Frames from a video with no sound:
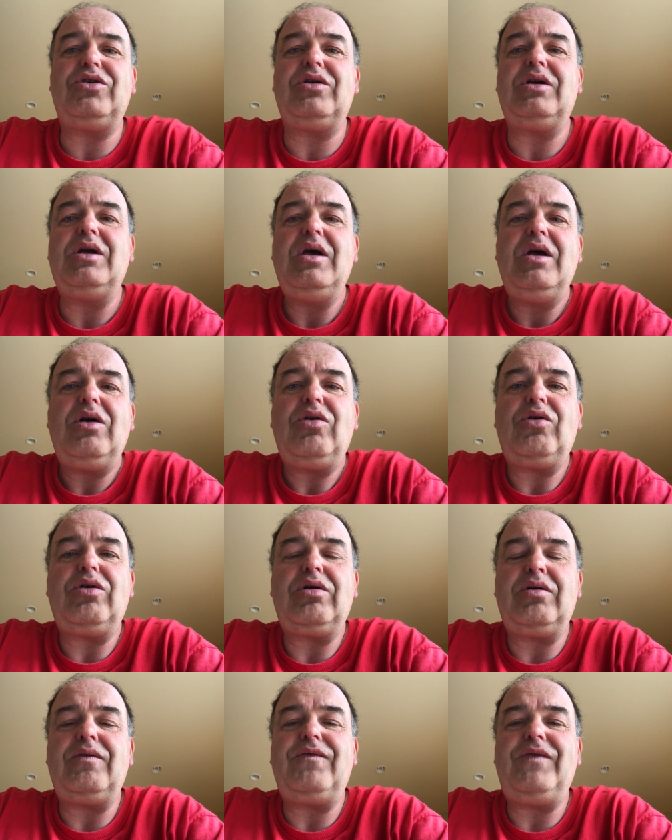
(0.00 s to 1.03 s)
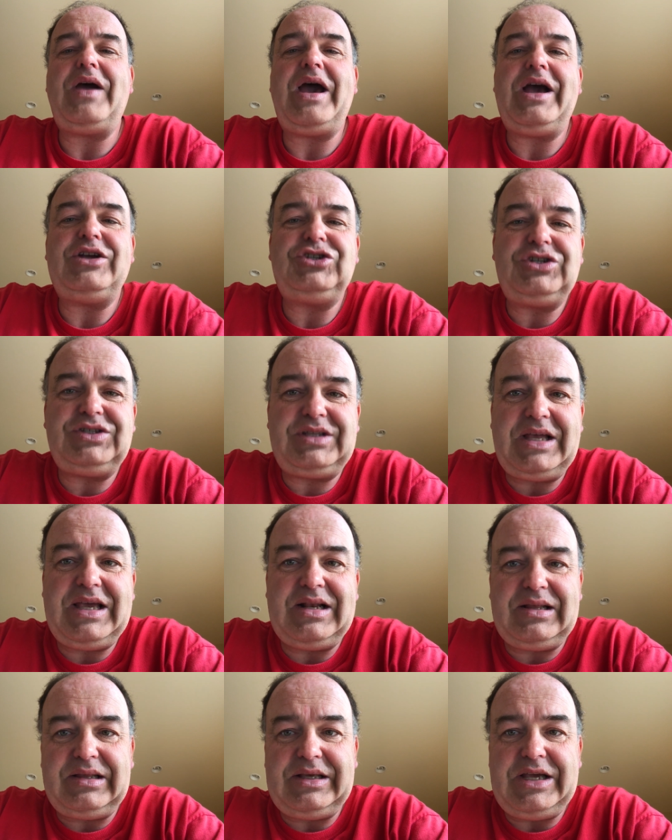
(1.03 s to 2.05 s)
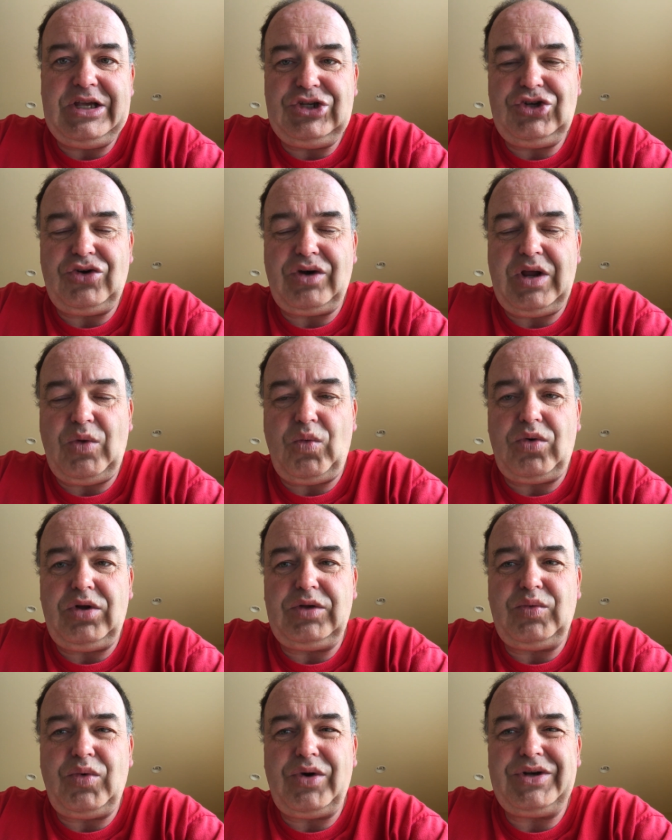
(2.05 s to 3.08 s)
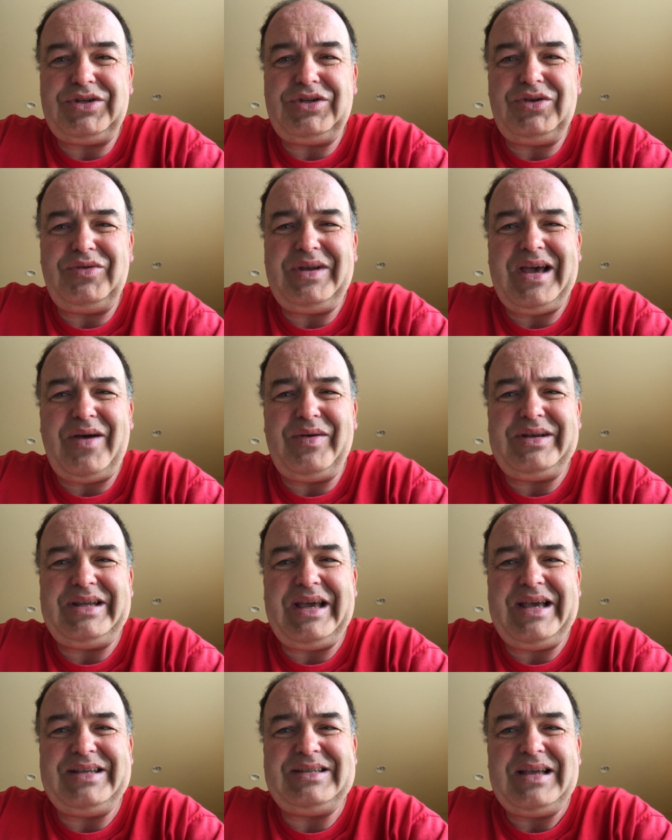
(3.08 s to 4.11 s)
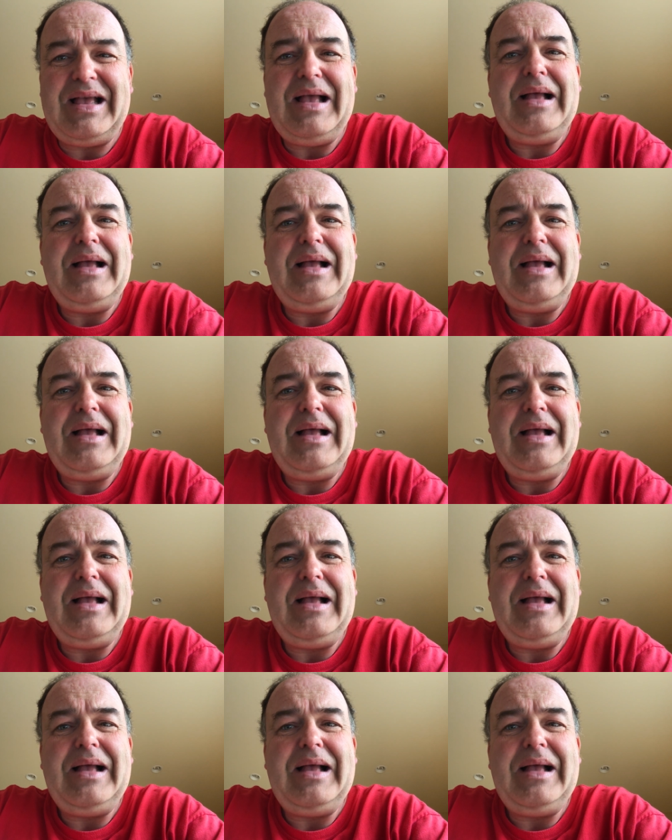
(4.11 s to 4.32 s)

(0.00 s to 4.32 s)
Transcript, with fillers: or or fascist Italy during World War II. Nowadays,